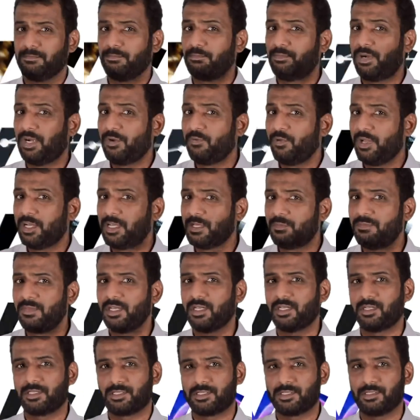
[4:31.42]
But wait a
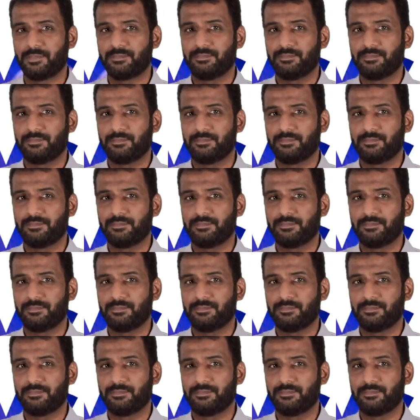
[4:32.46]
minute.